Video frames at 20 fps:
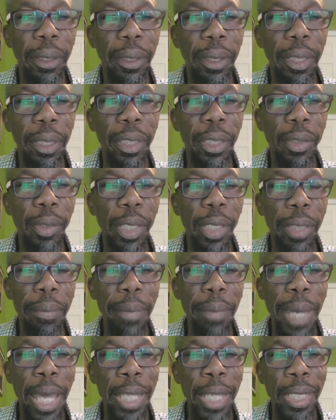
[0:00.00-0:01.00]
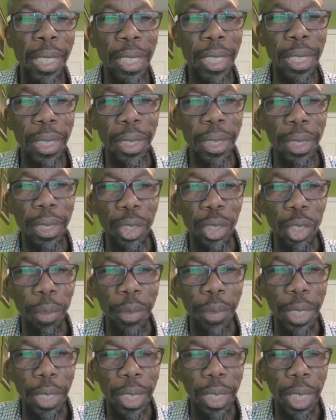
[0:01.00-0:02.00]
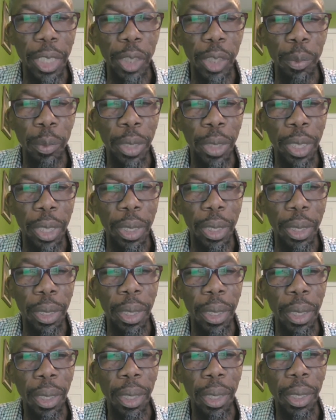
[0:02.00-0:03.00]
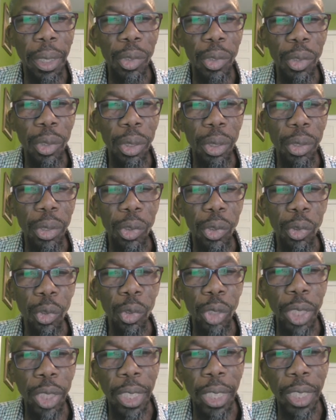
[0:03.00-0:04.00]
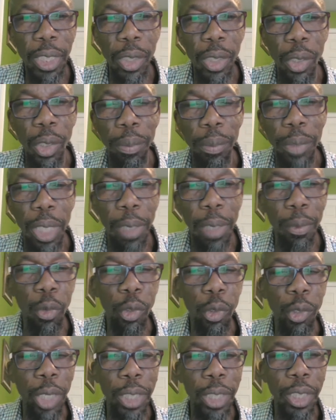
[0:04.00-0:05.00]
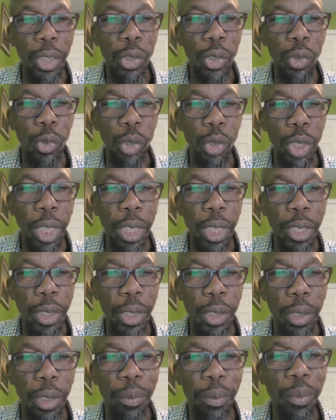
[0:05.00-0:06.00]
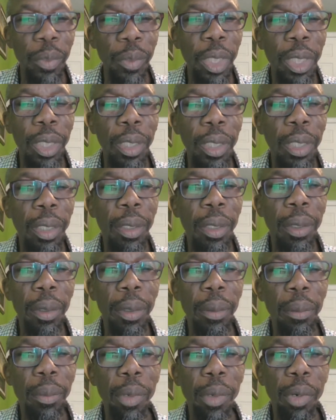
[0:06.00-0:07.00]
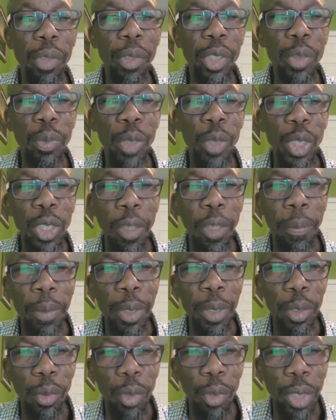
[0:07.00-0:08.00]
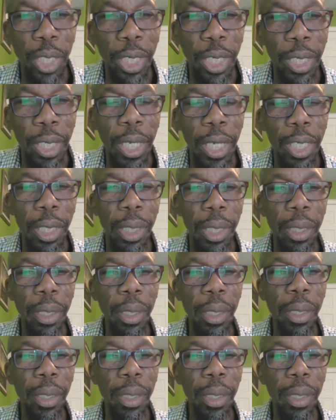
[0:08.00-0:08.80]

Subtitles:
Then you had Manly in Jamaica speaking socialism, democratic socialism. Maurice Bishop in Grenada